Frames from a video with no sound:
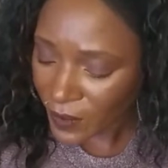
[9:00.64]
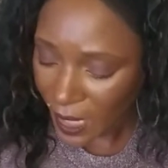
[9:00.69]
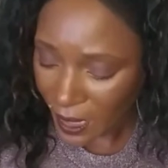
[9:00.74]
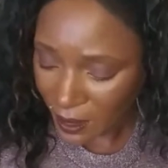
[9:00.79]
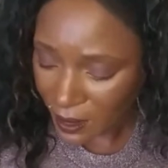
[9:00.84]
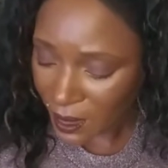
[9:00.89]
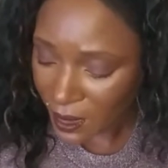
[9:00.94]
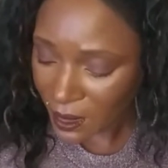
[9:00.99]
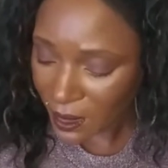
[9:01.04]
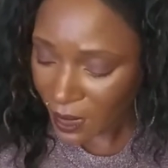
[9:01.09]

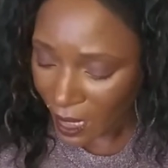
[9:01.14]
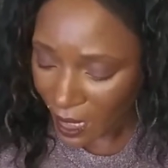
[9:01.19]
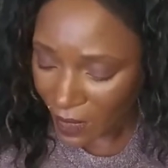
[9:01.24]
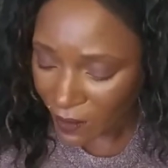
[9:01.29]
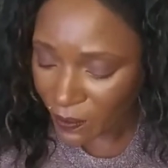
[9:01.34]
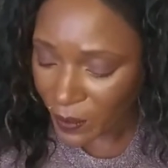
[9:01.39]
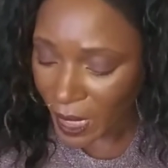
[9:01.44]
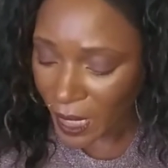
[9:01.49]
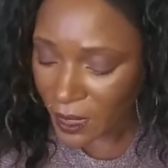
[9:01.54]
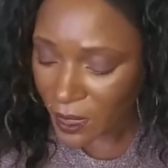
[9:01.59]
that this
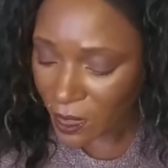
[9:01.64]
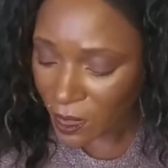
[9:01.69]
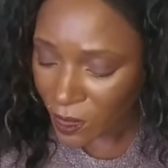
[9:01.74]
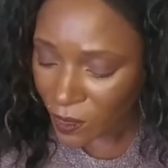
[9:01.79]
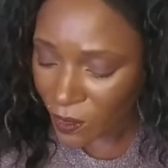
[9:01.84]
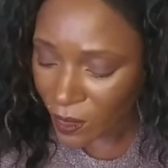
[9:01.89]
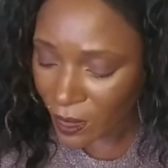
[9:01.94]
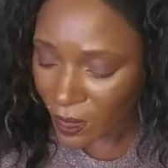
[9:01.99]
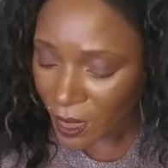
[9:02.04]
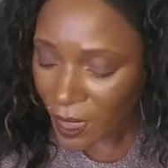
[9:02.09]
have by
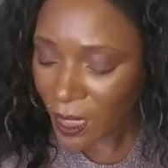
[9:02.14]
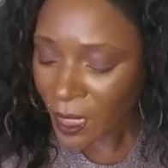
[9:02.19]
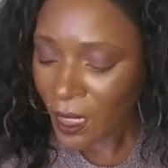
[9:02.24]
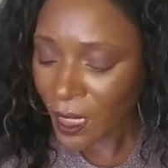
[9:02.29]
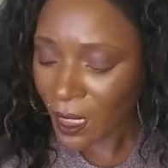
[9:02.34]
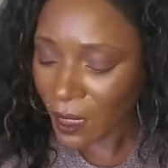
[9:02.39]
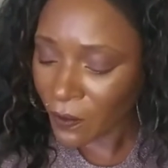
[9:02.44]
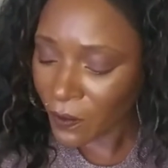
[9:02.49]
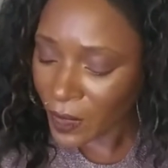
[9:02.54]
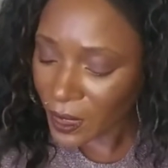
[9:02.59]
Dior.
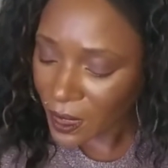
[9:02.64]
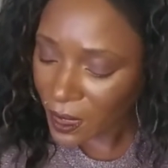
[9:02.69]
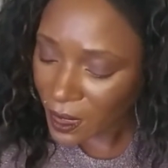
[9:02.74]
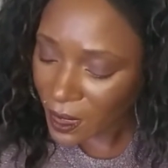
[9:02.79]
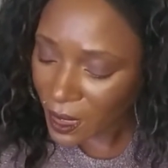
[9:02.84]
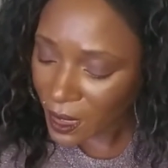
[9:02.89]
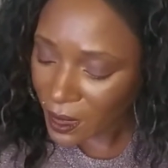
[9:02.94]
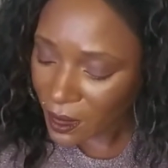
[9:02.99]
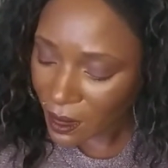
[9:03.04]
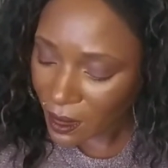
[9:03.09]
And once
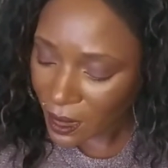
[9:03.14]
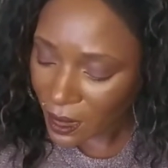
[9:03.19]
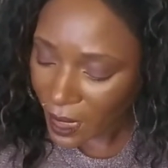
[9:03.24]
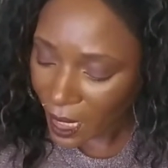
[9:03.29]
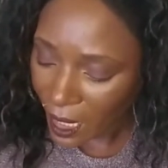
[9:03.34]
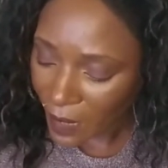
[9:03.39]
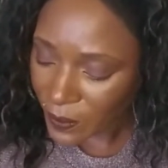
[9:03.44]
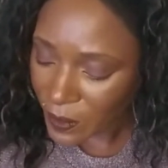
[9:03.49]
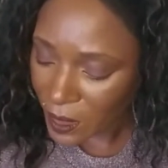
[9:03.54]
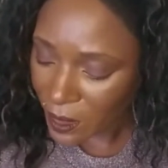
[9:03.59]
again, a
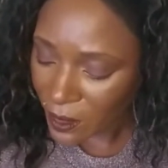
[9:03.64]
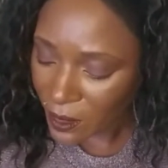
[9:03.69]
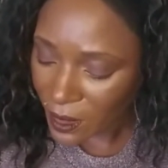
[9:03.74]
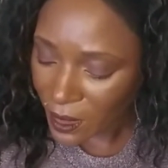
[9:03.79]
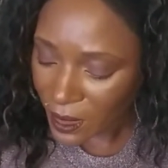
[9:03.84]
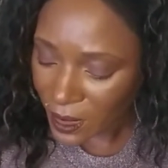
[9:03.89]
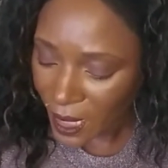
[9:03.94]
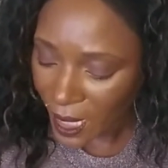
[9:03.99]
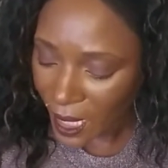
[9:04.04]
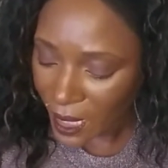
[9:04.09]
capture
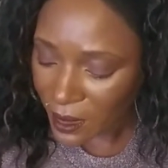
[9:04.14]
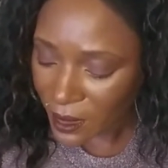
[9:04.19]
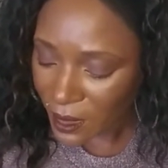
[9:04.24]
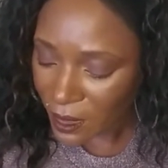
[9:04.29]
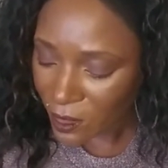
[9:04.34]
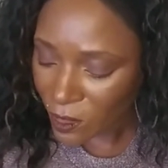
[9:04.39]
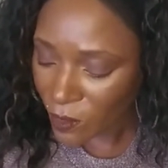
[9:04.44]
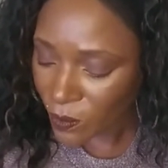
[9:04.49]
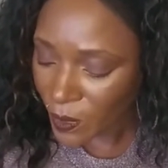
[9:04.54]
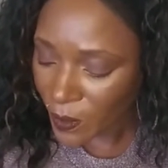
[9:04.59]
Tonally
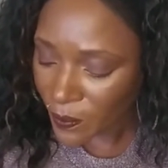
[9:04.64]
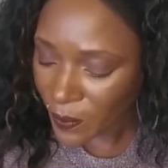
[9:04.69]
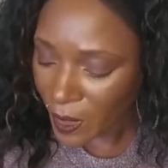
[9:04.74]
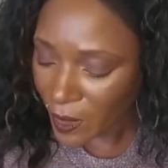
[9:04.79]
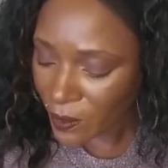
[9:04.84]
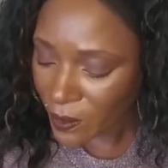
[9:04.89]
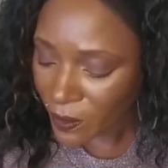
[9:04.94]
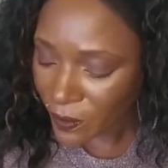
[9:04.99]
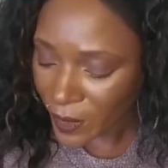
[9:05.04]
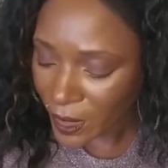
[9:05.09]
super
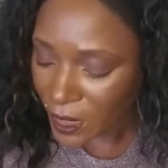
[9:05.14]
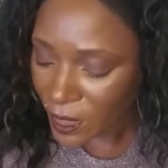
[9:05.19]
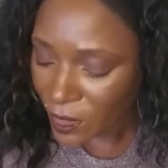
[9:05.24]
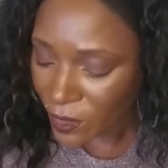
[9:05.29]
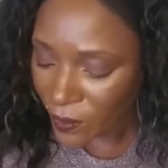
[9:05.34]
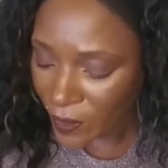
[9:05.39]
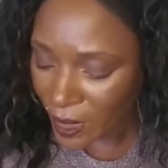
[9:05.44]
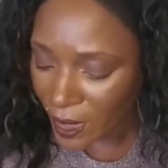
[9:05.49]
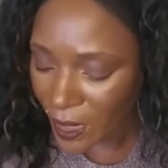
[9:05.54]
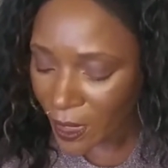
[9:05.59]
potent rich
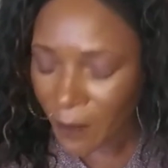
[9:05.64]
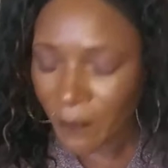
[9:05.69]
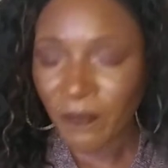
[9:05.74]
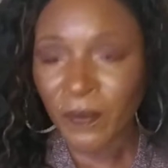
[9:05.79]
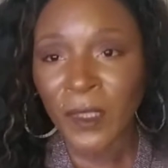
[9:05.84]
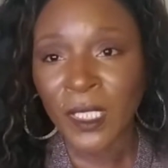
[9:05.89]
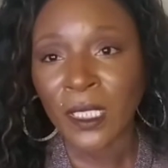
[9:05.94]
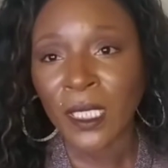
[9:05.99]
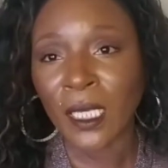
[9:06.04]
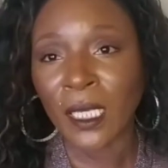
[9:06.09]
cream.
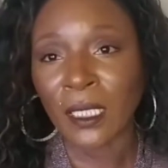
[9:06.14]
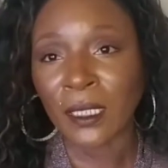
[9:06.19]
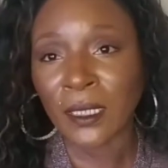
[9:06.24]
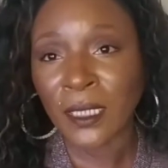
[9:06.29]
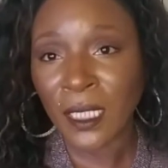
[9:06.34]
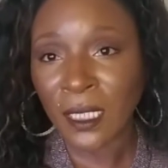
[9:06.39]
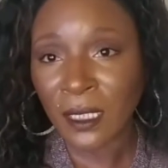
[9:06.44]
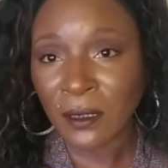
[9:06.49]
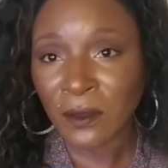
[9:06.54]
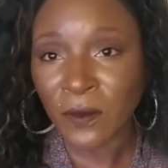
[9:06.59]
And
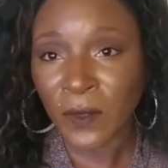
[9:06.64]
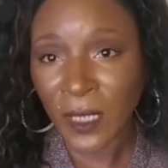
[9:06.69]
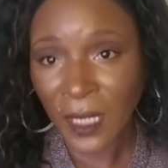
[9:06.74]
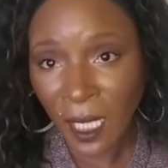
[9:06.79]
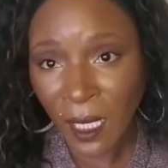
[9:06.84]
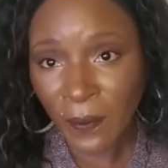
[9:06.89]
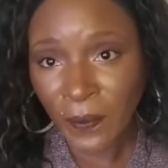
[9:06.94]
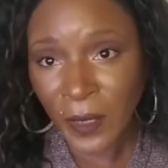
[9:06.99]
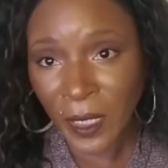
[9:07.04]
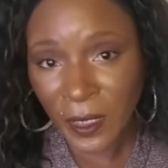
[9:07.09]
yes, will
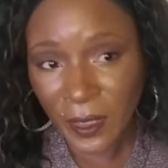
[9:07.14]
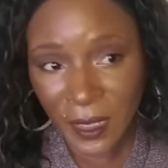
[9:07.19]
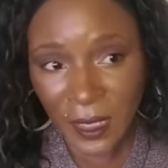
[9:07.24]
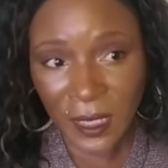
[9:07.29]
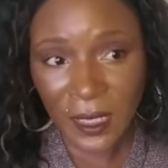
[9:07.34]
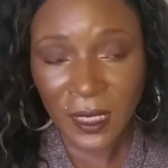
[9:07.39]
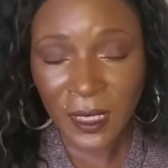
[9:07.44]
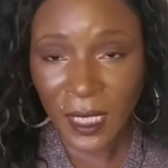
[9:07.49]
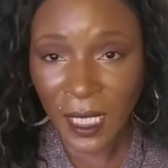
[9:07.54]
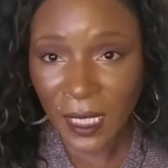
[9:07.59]
I
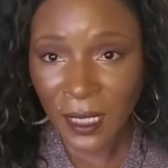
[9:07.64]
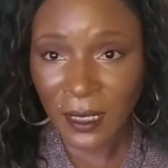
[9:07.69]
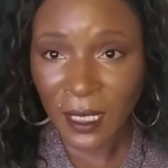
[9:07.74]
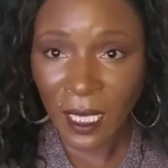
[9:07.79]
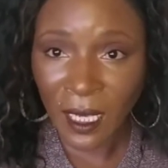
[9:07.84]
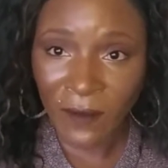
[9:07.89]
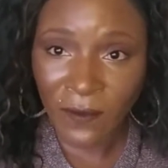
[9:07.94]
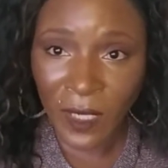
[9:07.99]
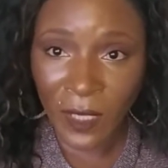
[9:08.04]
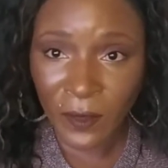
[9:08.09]
purchase? Yes.
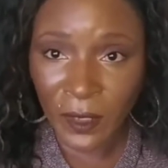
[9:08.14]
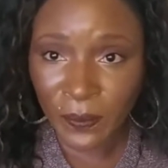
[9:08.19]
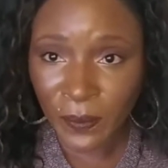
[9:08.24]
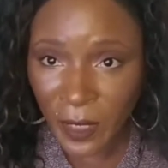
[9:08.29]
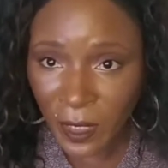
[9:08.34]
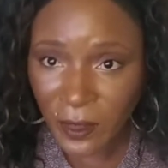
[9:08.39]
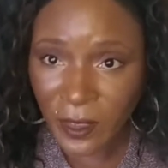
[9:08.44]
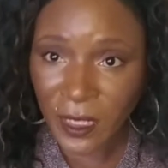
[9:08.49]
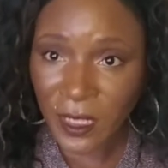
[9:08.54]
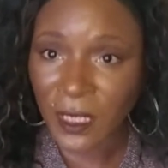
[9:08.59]
Have I
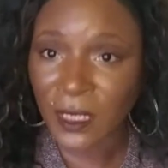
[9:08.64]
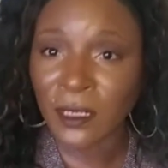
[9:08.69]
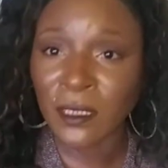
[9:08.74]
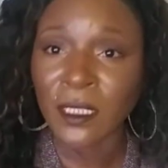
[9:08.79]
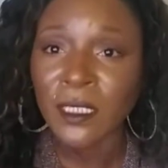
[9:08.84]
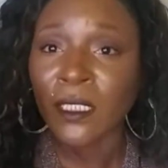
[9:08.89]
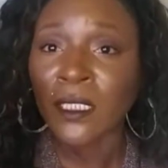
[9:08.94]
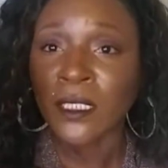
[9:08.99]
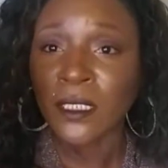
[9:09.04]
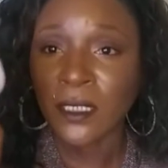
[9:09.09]

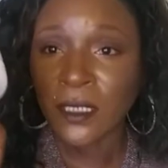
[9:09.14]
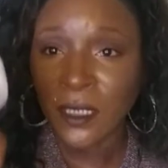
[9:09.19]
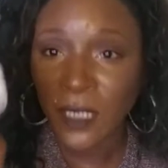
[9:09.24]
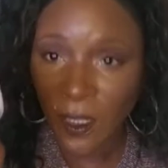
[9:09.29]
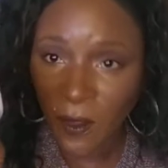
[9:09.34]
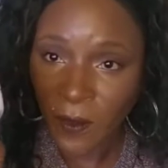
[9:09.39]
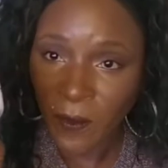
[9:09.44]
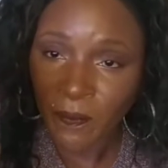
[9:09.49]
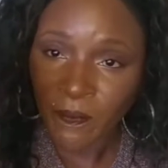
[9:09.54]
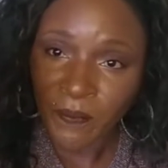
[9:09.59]
repurchased?
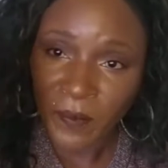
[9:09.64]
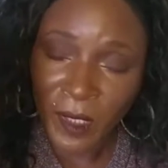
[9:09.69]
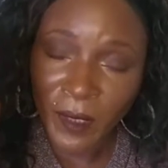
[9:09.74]
No.